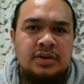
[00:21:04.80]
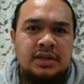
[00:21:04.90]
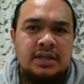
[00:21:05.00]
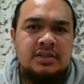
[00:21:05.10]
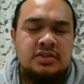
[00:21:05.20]
to
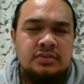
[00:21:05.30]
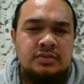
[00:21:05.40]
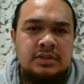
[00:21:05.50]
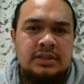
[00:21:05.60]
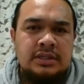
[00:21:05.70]
get to.
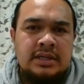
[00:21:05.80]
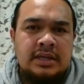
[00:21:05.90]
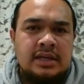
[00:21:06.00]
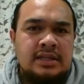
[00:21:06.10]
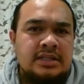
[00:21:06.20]

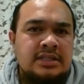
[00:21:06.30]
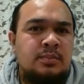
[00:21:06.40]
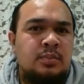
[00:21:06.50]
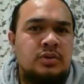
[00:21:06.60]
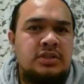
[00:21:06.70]
And that's
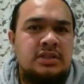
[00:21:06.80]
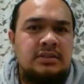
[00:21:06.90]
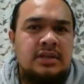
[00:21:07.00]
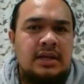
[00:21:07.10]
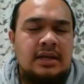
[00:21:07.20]
important
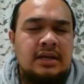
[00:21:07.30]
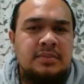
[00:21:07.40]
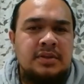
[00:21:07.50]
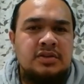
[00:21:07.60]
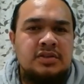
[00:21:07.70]

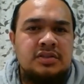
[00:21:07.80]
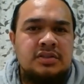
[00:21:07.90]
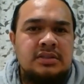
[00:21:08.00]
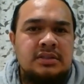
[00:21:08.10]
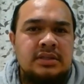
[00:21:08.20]

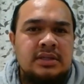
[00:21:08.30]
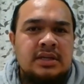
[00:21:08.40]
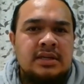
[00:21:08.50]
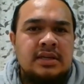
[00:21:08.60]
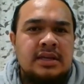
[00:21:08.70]
because
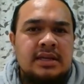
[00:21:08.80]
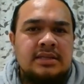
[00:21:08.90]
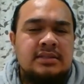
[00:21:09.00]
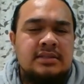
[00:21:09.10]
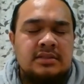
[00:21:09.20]

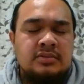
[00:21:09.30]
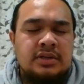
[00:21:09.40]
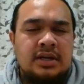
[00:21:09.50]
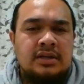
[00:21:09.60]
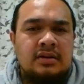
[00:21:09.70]
as you and
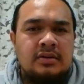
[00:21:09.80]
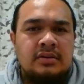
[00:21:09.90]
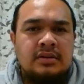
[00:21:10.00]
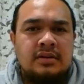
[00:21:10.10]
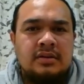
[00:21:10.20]
I know,
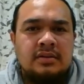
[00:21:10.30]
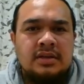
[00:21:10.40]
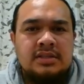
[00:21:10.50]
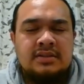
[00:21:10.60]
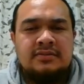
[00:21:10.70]

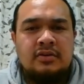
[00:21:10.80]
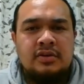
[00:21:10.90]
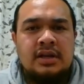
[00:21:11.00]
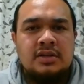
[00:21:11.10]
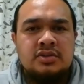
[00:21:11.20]
it's a foreign
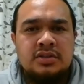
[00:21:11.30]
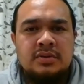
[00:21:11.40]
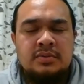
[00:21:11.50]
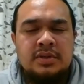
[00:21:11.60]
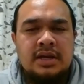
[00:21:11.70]
country
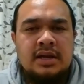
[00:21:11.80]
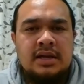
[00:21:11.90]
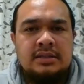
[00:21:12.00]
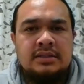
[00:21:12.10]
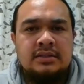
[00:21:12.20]
where we
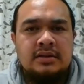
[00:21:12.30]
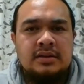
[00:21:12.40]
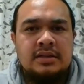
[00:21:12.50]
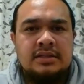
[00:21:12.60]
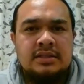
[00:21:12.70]
are,
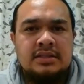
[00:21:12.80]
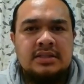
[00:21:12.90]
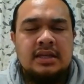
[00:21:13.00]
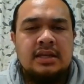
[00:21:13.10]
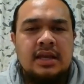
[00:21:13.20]
it's a
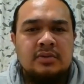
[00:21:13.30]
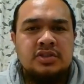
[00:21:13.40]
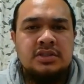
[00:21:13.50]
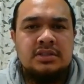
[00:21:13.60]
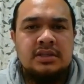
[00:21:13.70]
second language
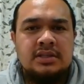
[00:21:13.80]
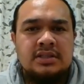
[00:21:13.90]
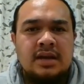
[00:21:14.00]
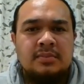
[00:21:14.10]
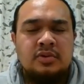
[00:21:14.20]
is
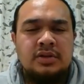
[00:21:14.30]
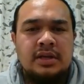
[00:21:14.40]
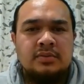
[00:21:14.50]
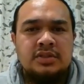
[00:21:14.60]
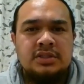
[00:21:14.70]
Samoan
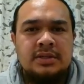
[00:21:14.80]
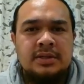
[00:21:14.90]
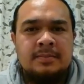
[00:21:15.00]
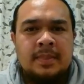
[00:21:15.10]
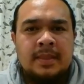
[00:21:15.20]
language
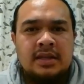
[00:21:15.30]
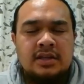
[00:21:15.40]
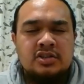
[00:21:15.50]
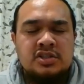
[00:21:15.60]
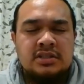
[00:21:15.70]
and
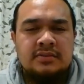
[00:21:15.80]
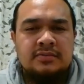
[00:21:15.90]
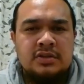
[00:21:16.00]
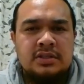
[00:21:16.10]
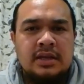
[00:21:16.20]
English is the
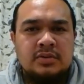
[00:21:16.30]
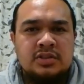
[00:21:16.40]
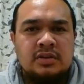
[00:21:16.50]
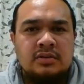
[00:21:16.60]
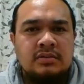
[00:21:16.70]
first language.
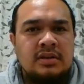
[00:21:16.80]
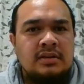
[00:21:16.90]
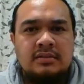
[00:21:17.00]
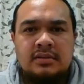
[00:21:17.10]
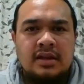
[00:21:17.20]
So
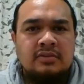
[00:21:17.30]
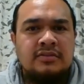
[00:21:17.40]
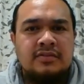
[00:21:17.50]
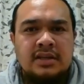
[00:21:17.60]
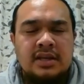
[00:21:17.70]

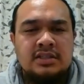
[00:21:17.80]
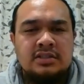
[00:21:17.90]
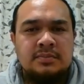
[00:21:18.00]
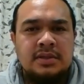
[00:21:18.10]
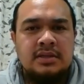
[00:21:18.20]
everything has to
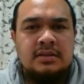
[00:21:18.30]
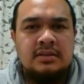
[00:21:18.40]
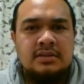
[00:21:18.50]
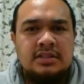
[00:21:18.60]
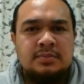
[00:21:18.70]
be
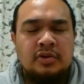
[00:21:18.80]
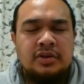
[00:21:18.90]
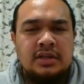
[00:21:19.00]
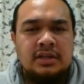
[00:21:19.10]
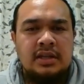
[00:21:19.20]

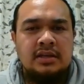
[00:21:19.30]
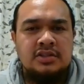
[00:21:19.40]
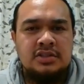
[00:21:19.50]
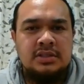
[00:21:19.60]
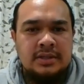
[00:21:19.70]
spoken in English.